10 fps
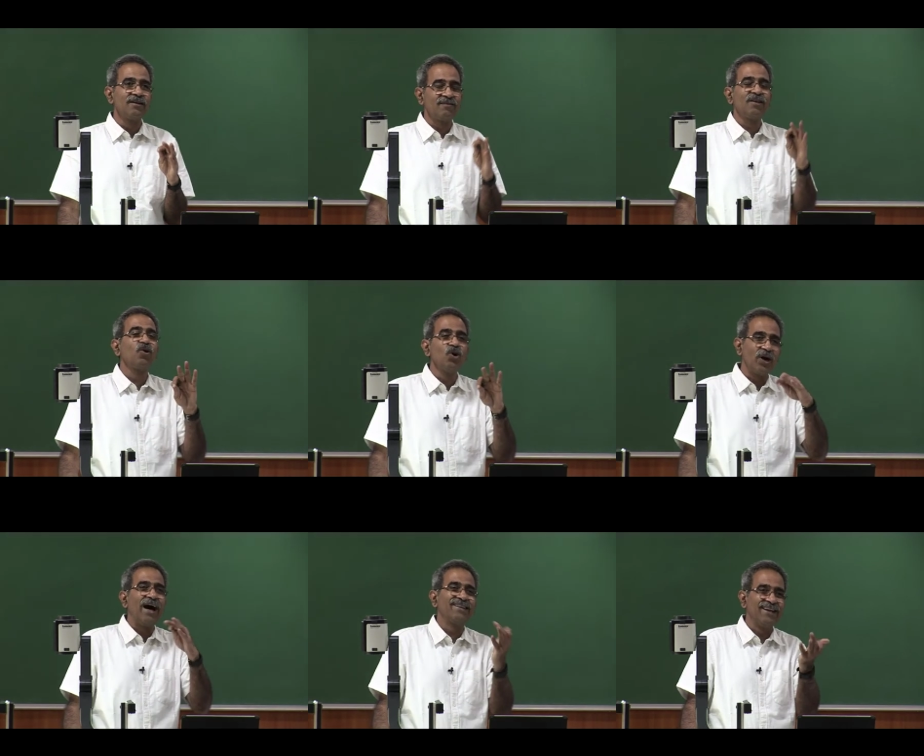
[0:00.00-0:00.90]
S equal to
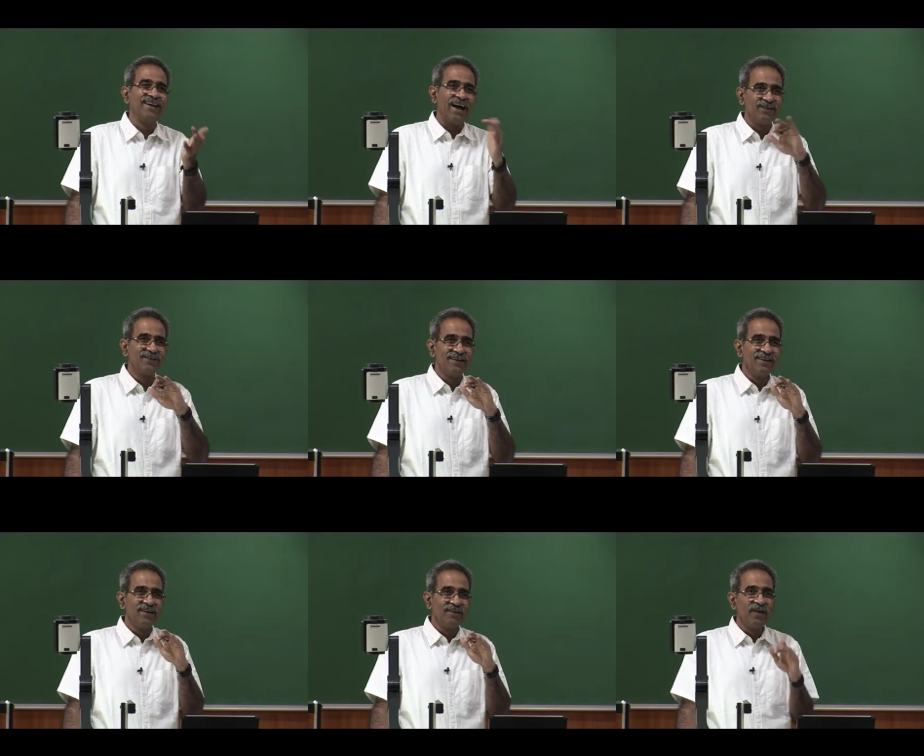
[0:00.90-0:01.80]
R theta.
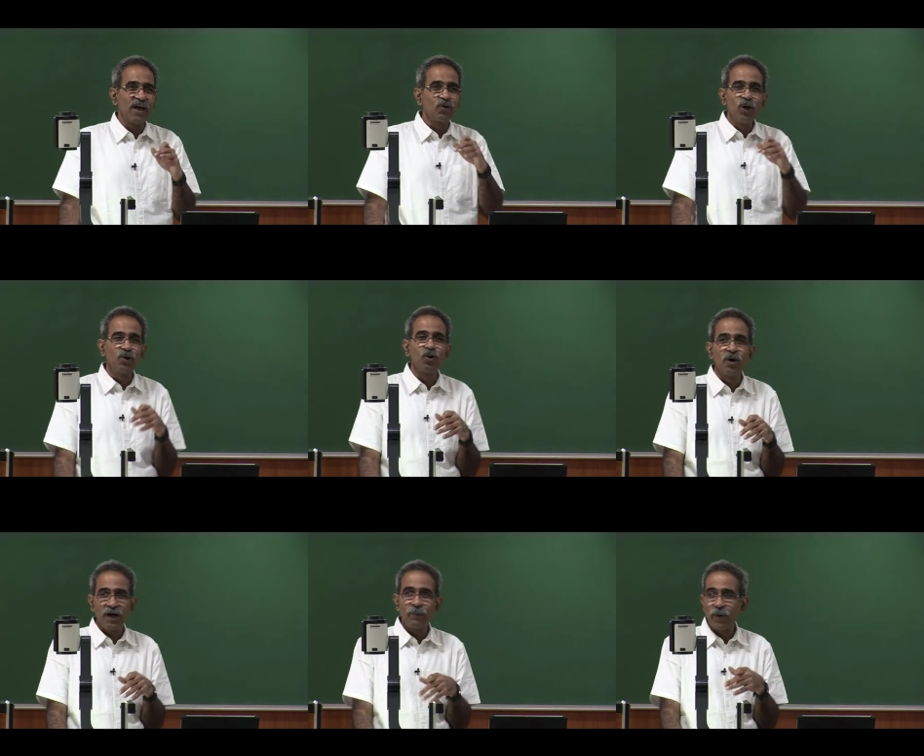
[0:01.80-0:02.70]
We are going
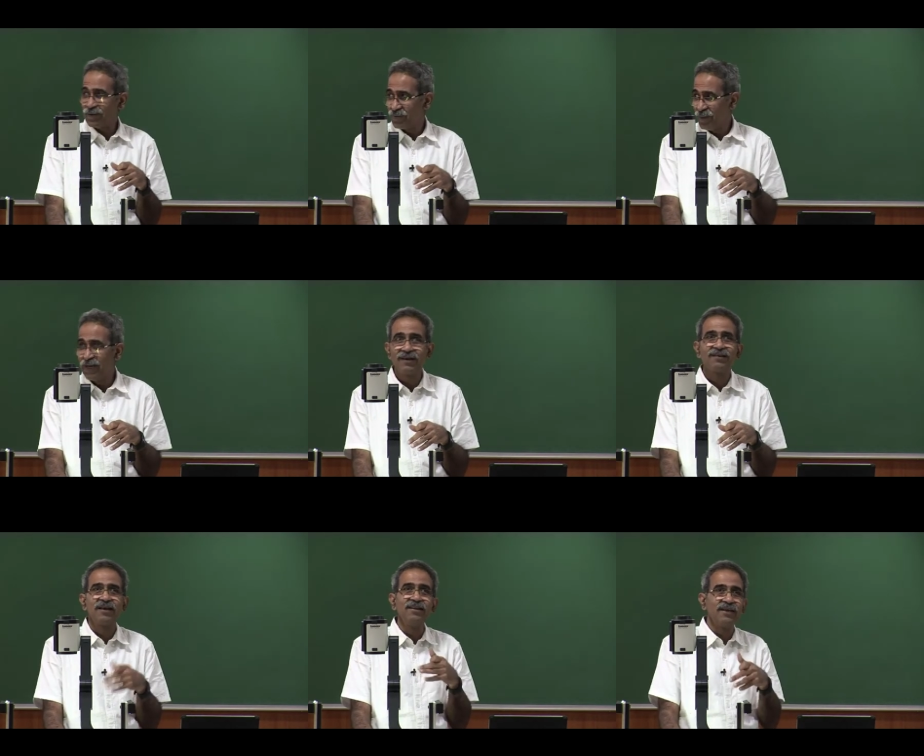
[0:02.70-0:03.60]
to approximate
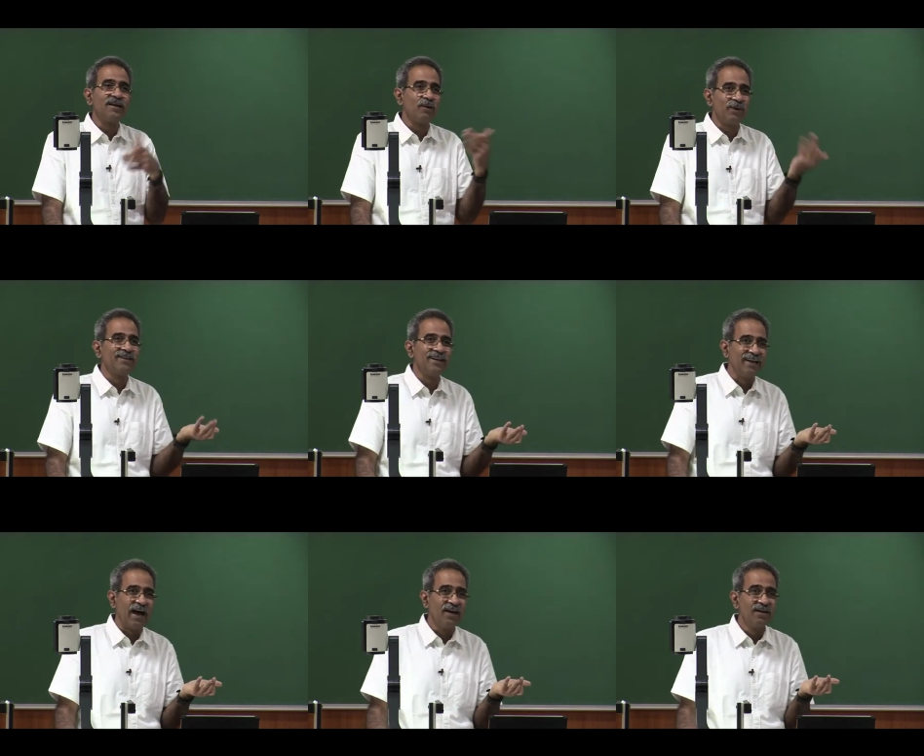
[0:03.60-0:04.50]
sin theta by
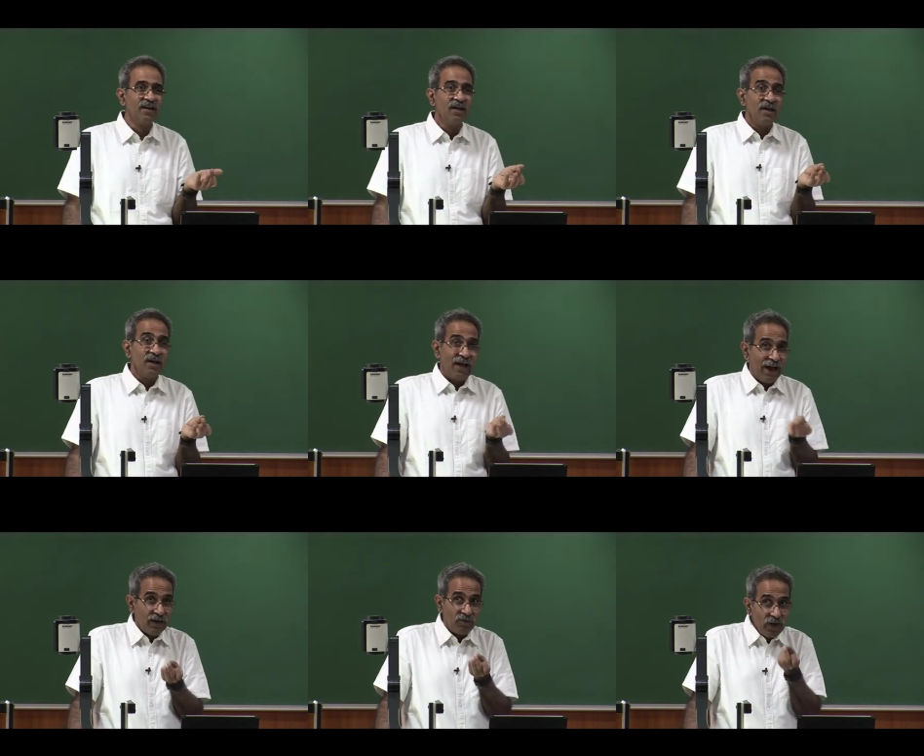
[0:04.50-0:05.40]
theta,
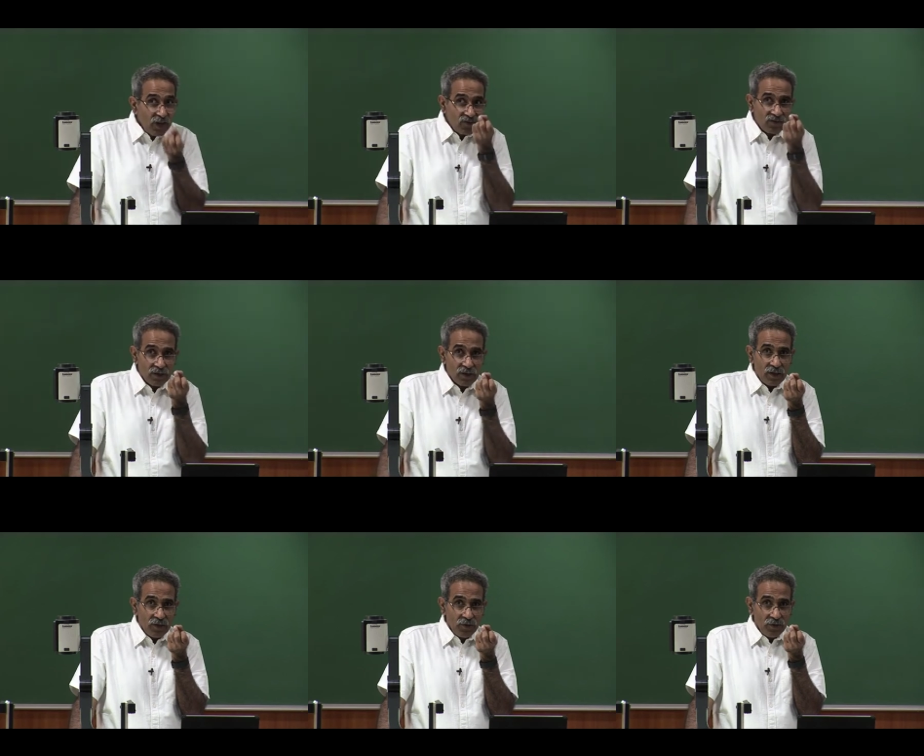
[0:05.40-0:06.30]
and very
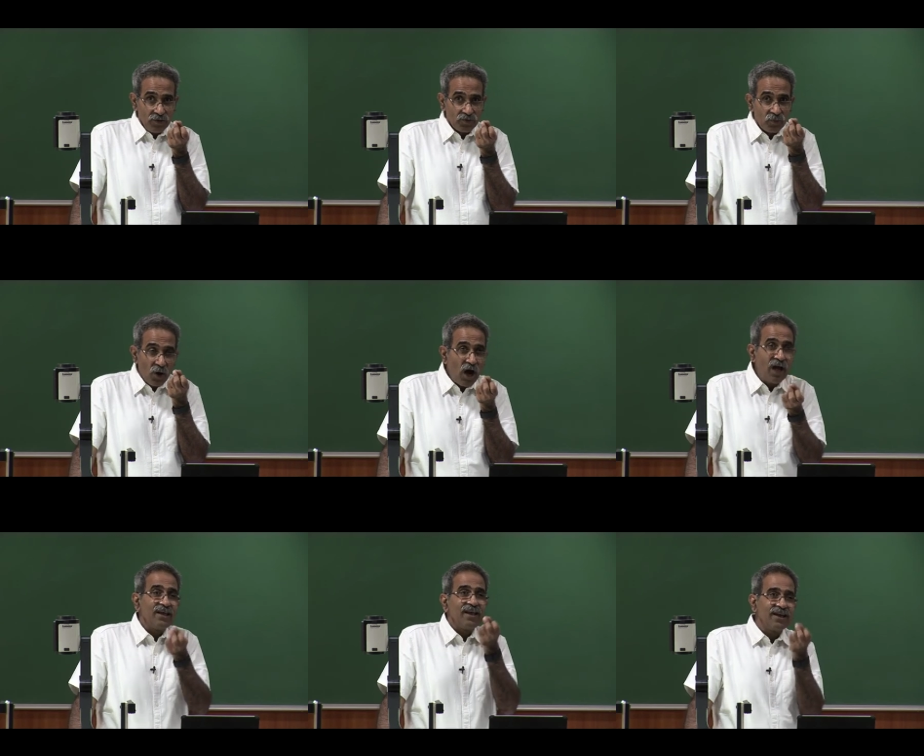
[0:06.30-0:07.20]

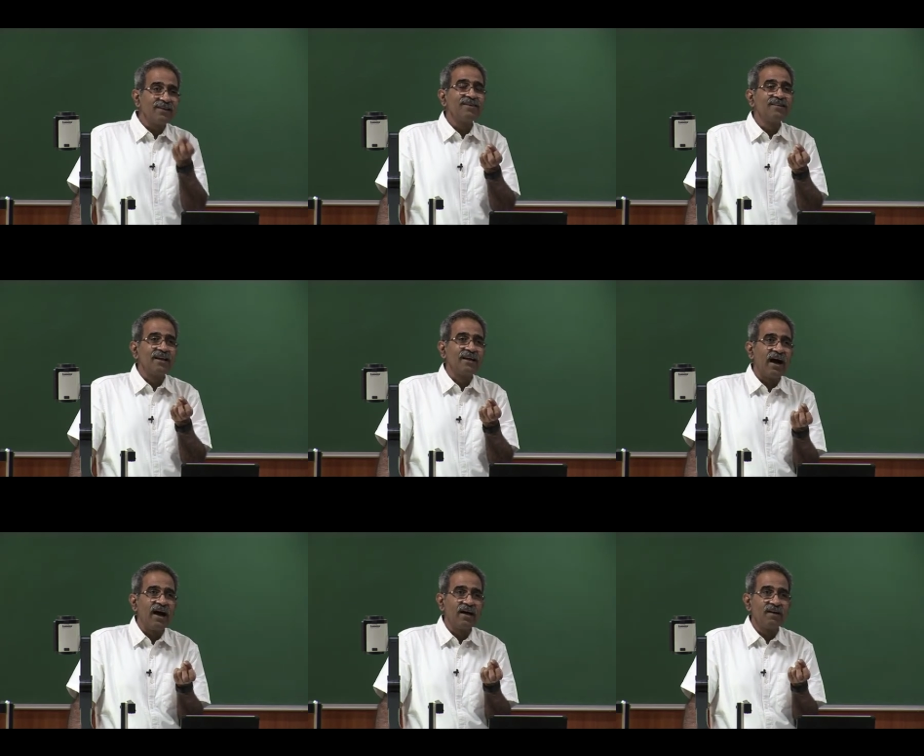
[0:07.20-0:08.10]
small errors in
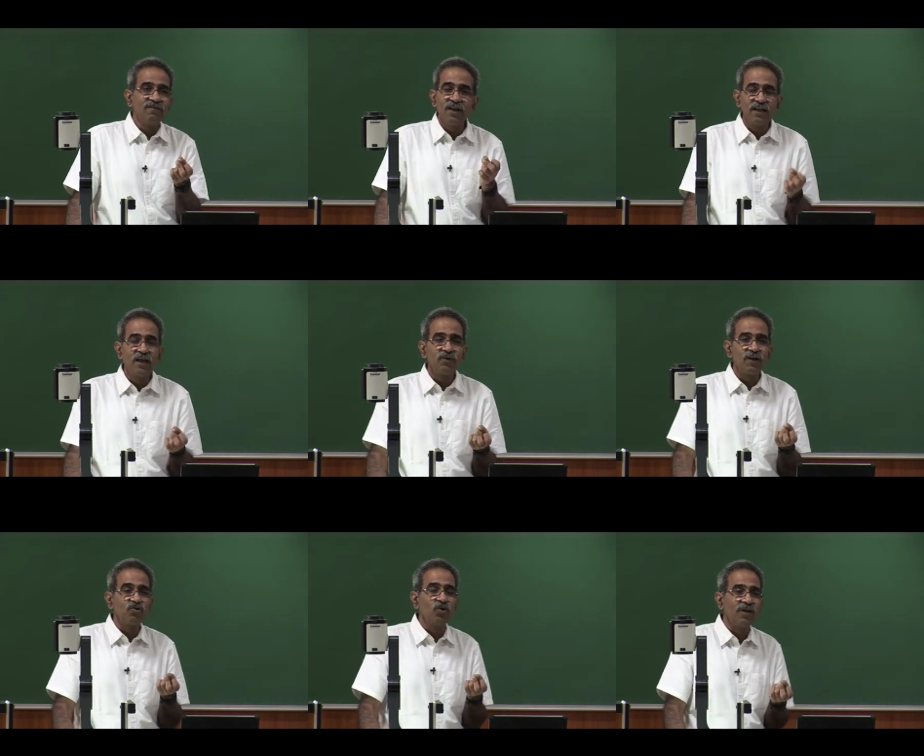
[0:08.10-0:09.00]
theta will give
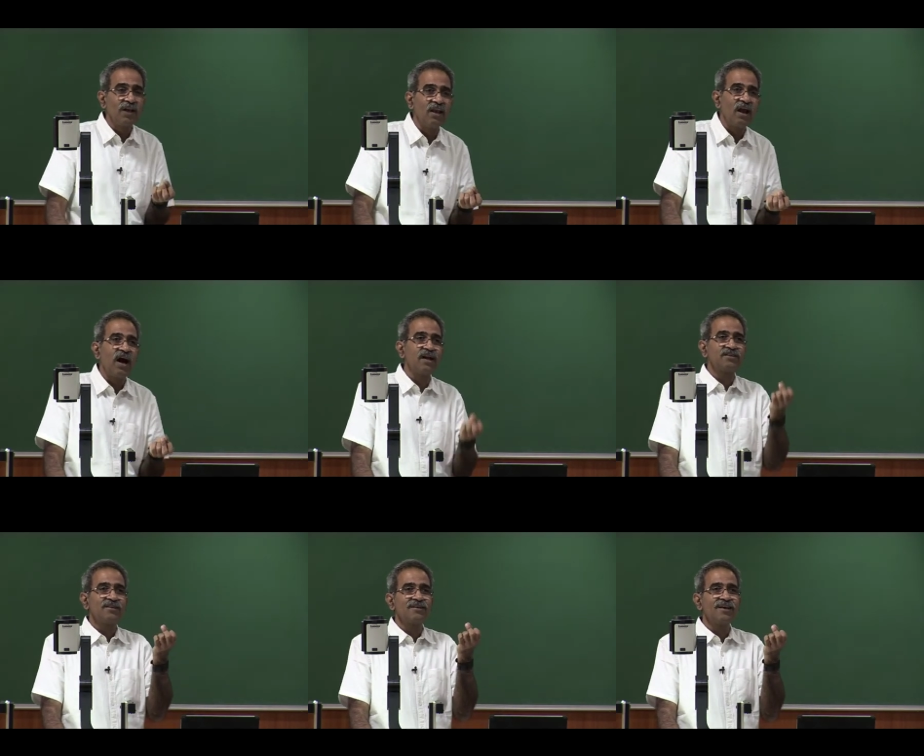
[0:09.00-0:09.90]
rise to very large
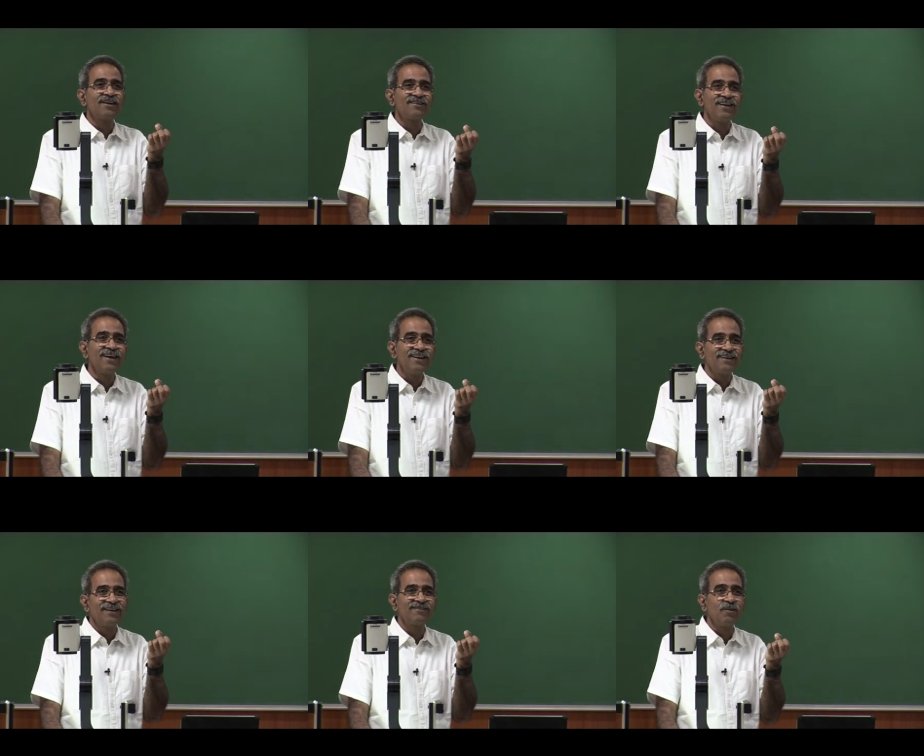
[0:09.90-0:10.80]
errors in
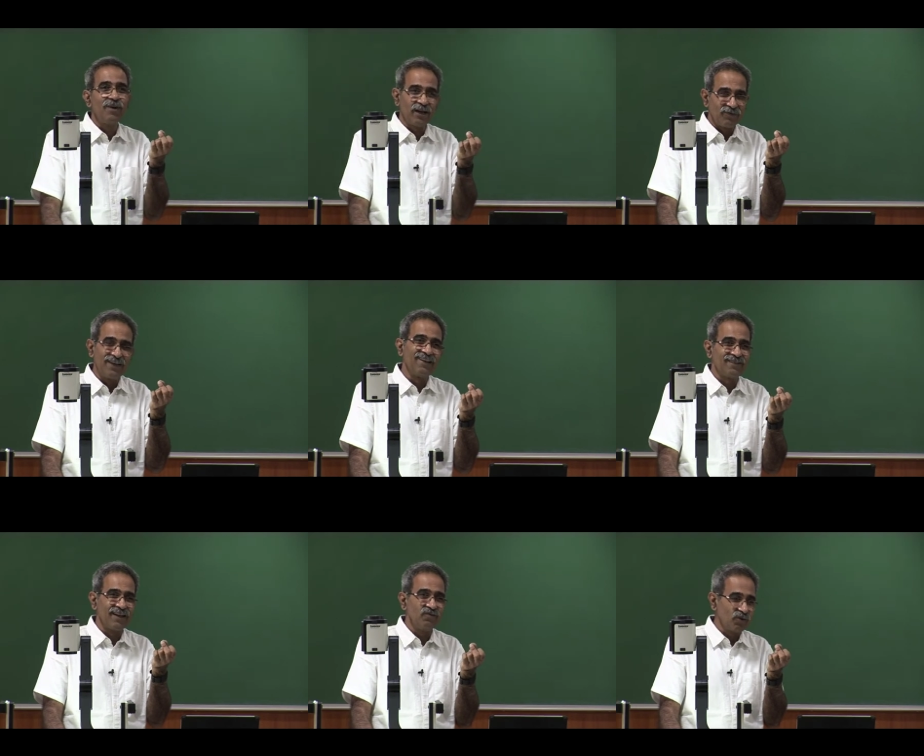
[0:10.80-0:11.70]
estimate of the
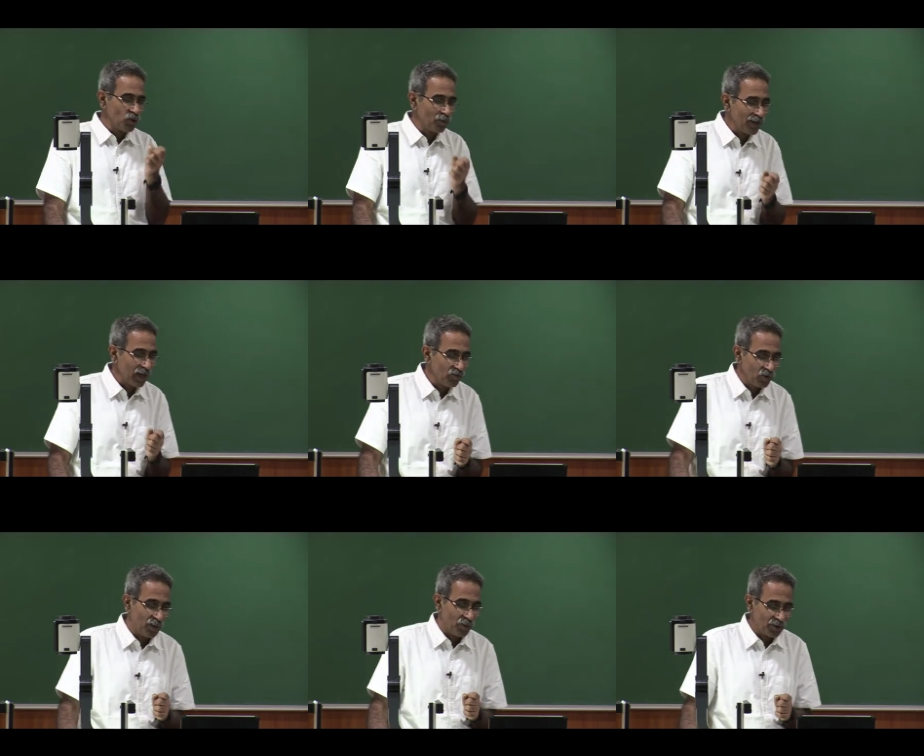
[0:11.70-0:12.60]
distance. We should be
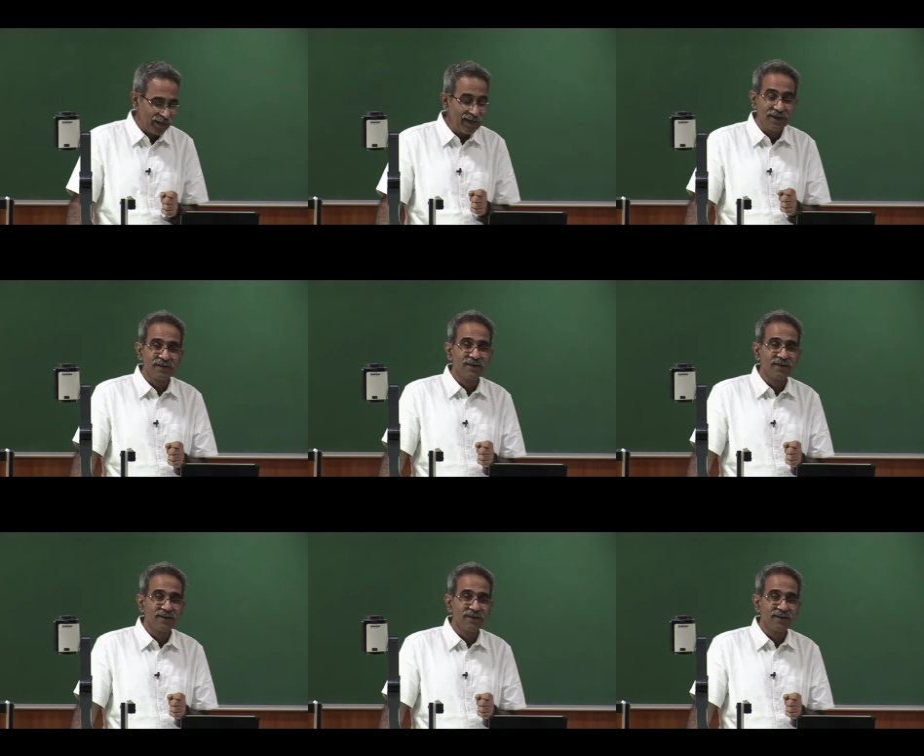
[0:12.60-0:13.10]
careful about that.